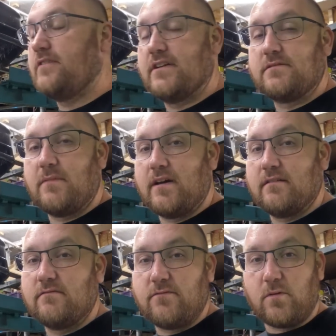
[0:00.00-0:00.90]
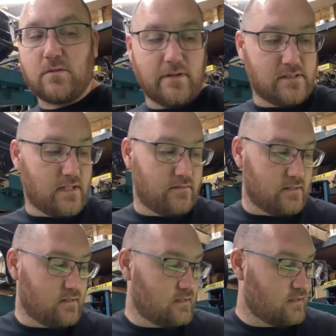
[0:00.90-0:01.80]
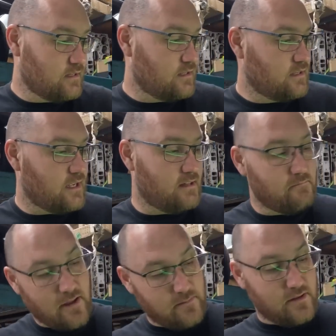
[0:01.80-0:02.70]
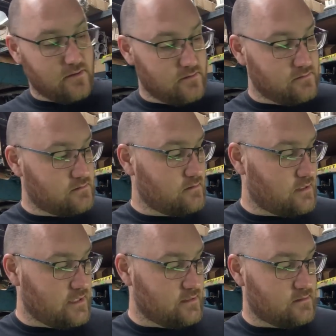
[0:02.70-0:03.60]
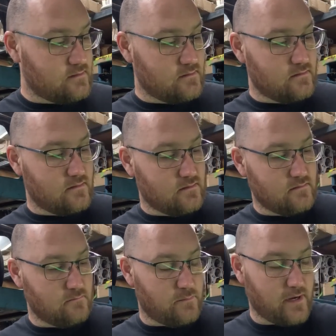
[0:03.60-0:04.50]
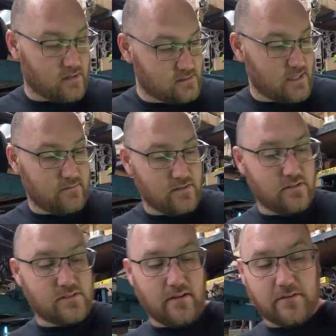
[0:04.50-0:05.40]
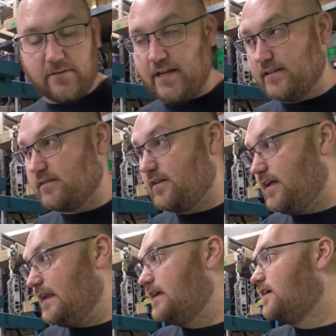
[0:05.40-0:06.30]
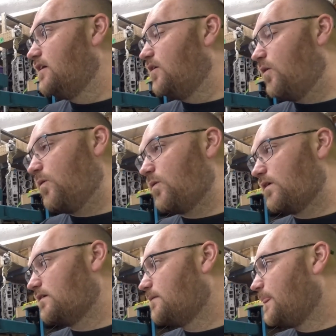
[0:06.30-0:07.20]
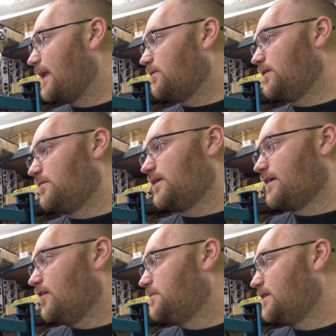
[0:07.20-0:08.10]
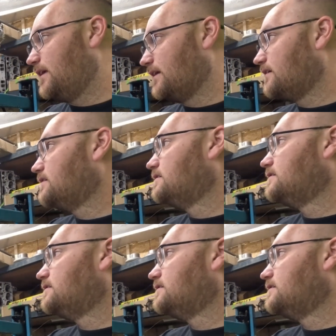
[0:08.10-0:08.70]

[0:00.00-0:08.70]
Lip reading: to finish my 427, and then maybe use these BR7 273 heads on that. Or I really want to go up to like